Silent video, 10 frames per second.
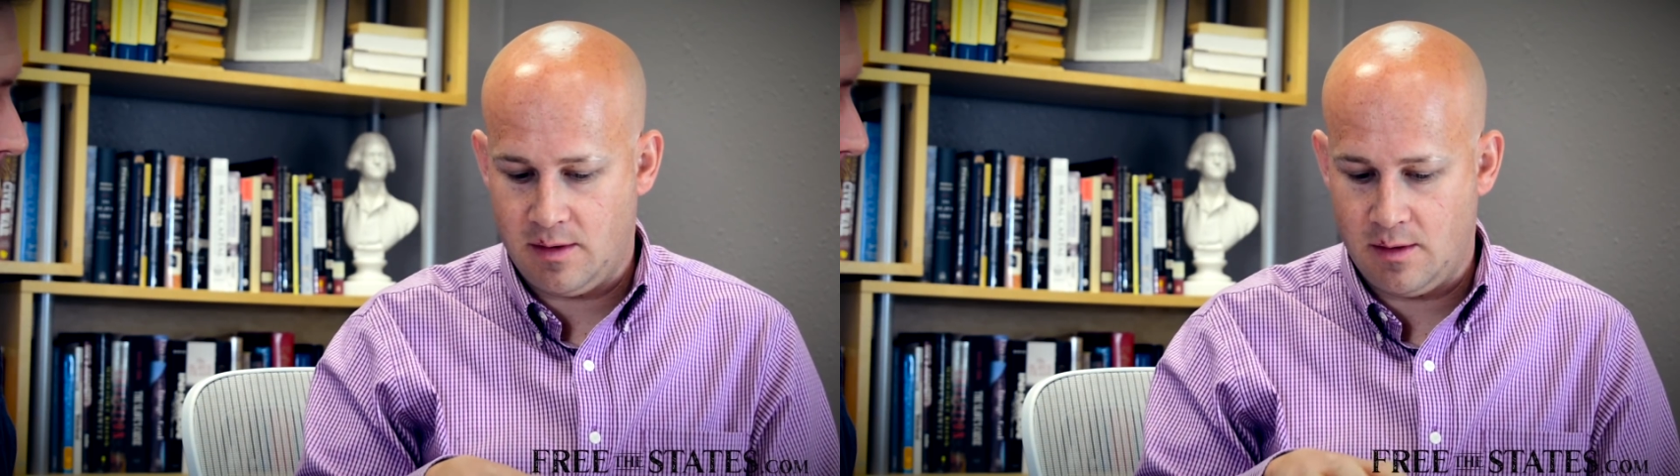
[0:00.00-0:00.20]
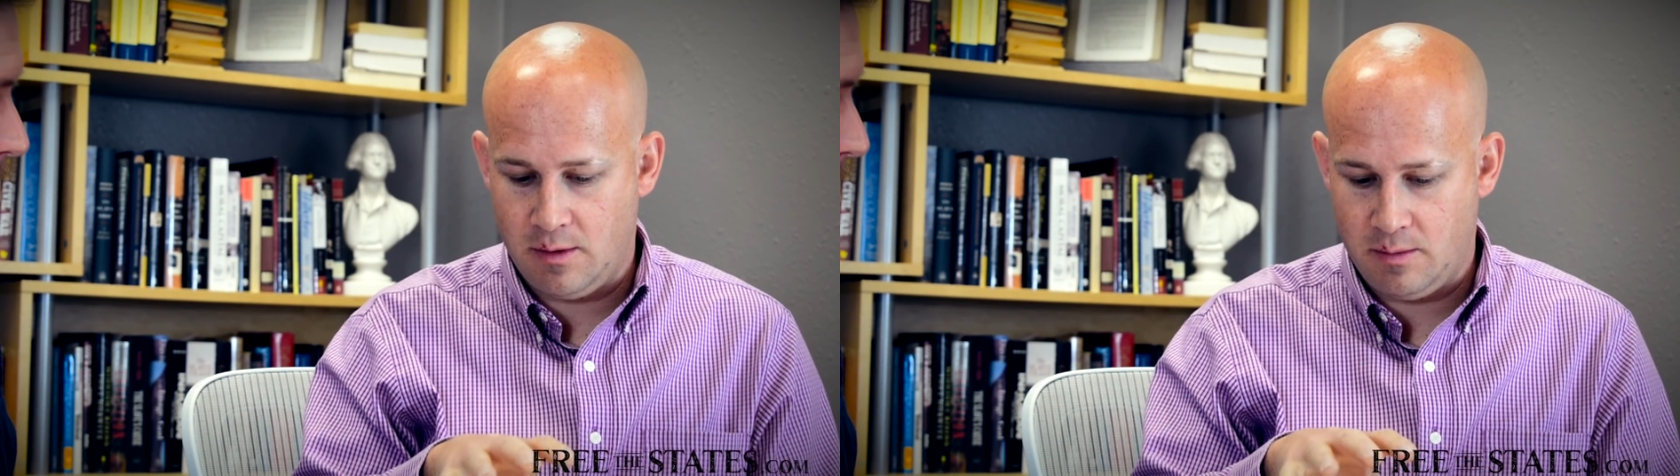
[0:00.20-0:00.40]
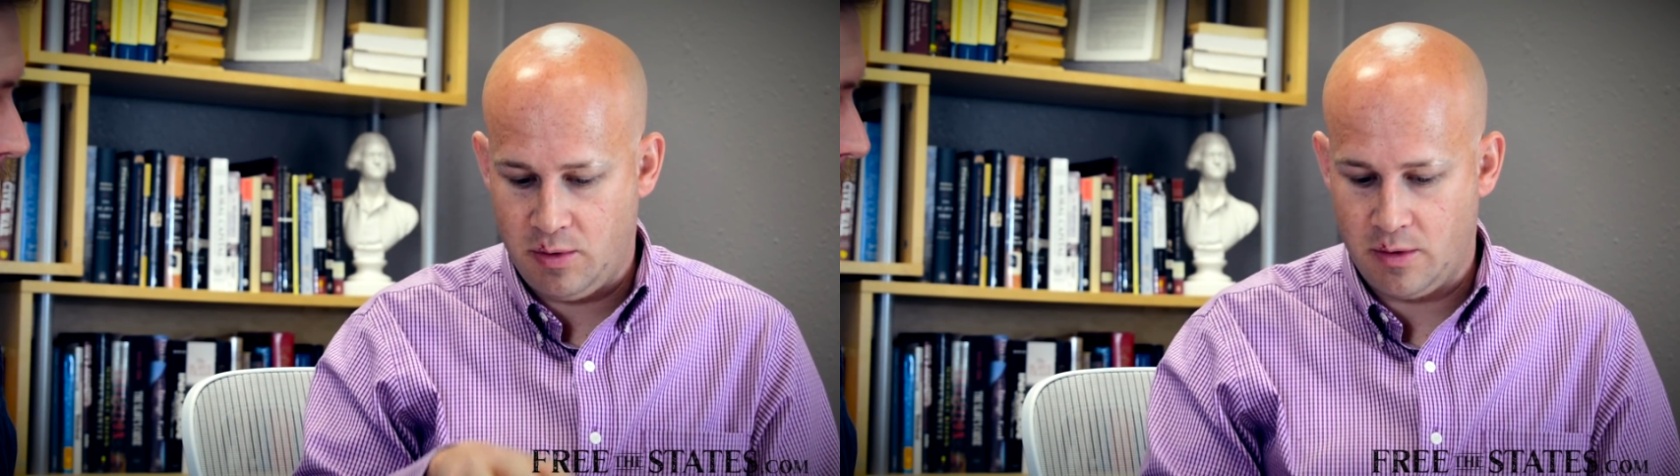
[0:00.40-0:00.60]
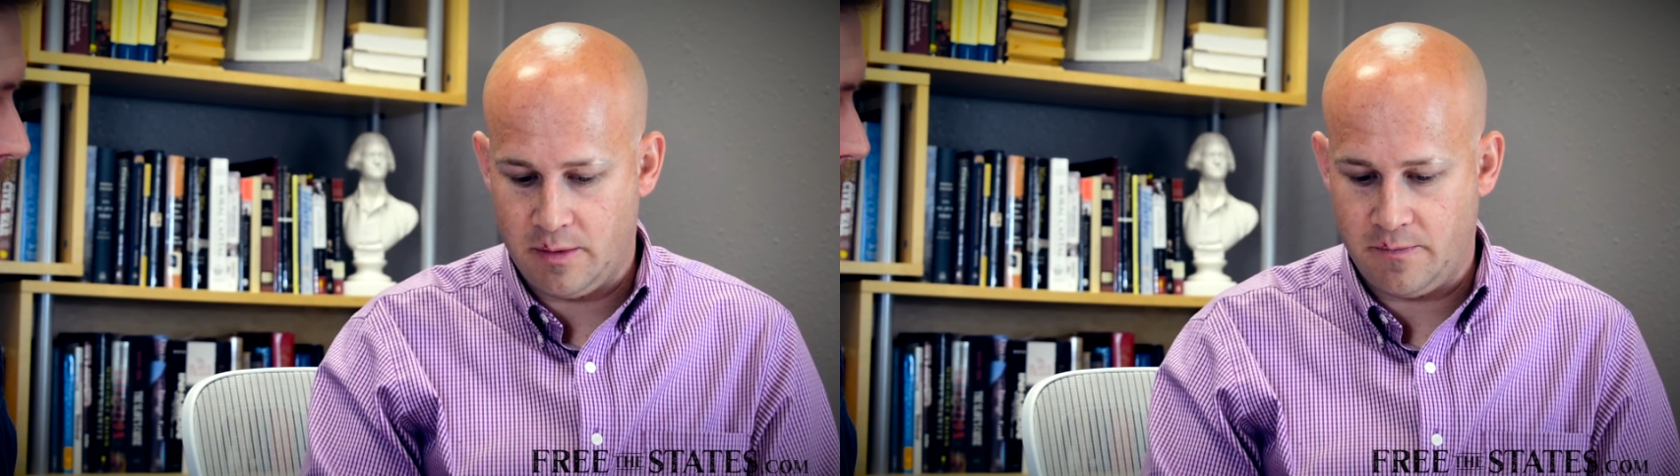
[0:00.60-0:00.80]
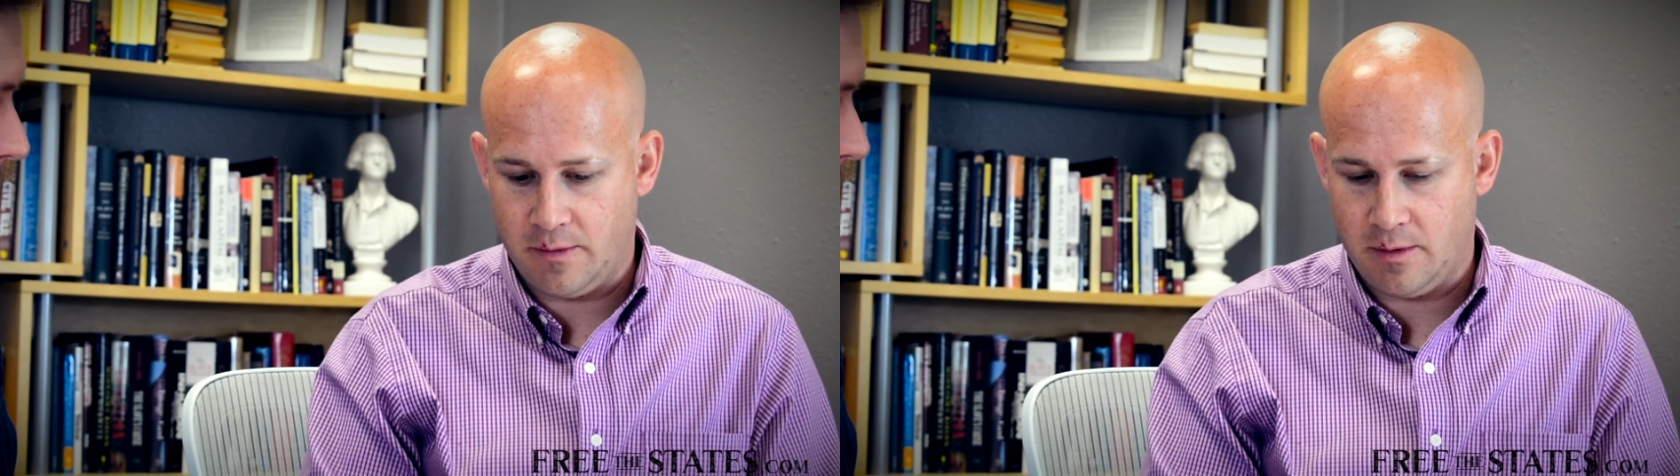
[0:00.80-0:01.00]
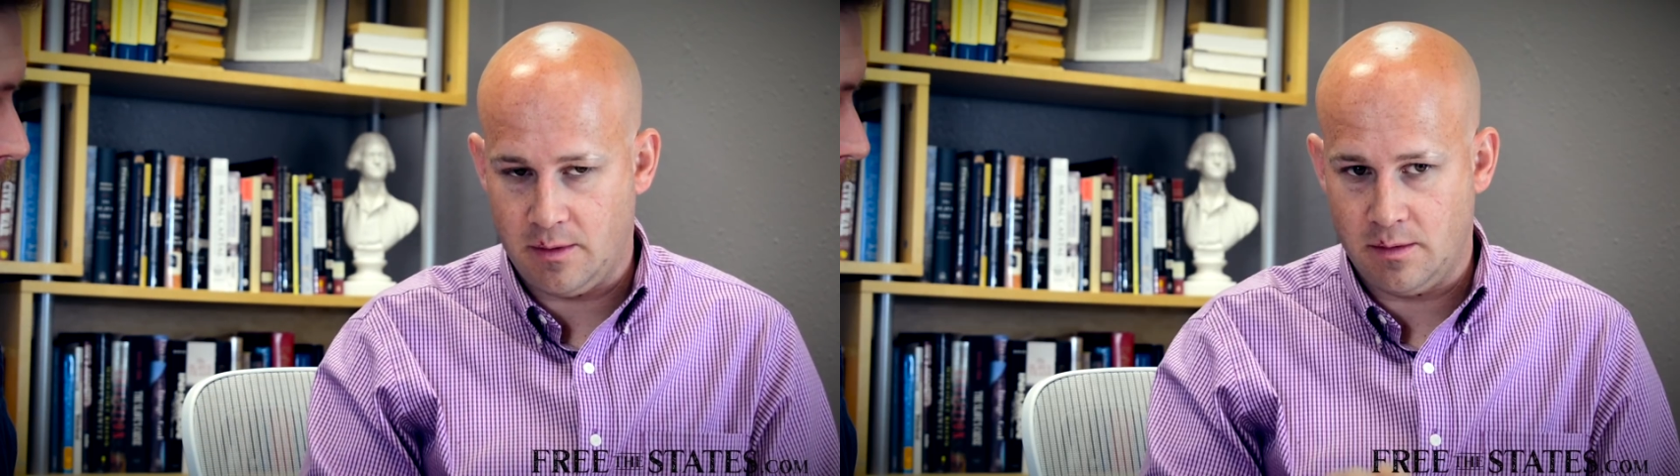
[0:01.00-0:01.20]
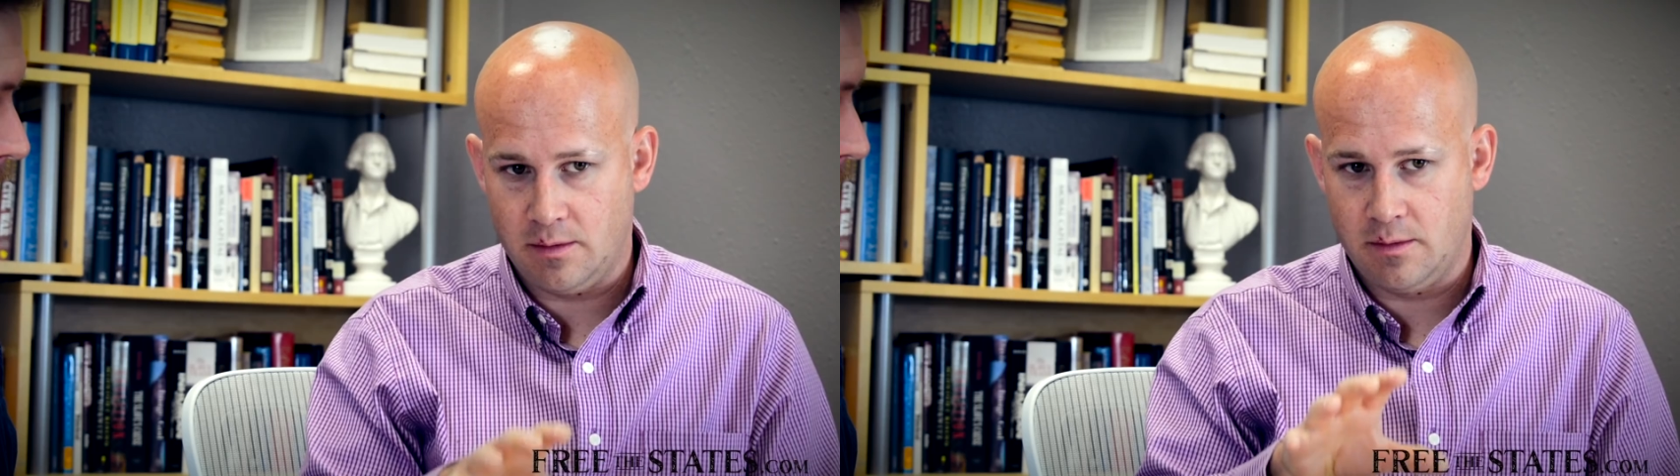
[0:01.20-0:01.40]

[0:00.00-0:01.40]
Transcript: so important for